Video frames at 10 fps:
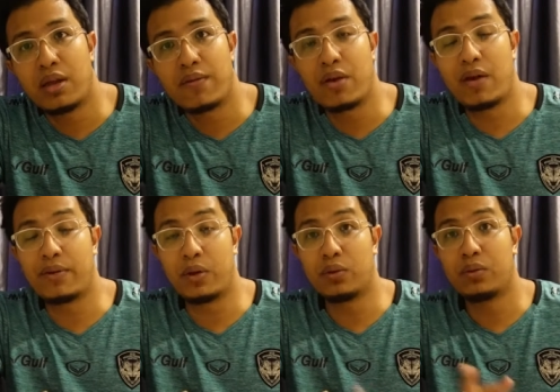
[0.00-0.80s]
If you have
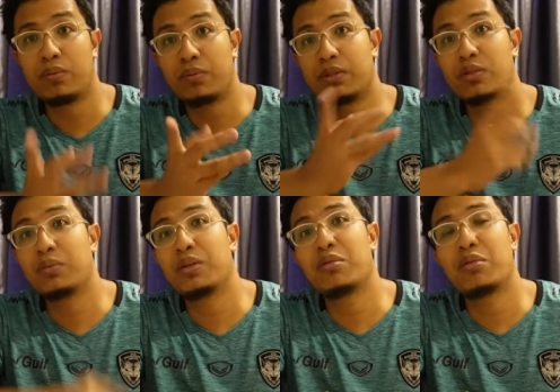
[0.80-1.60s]
your own personal
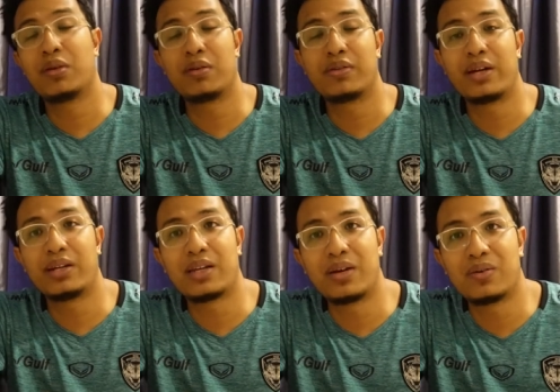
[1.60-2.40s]
opinion, maybe you can write
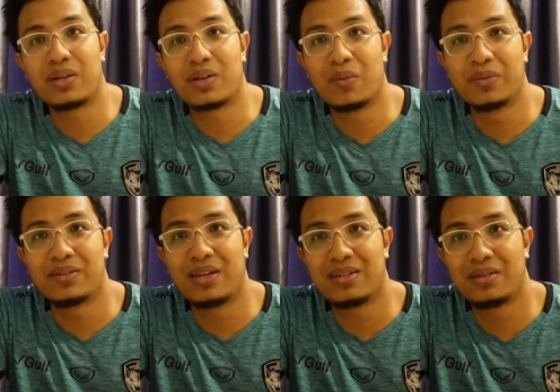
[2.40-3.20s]
down in the comment
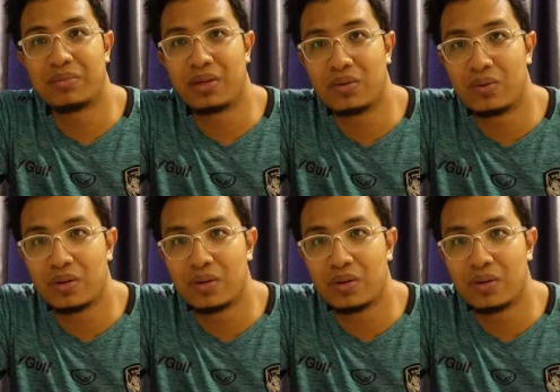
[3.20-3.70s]
section below.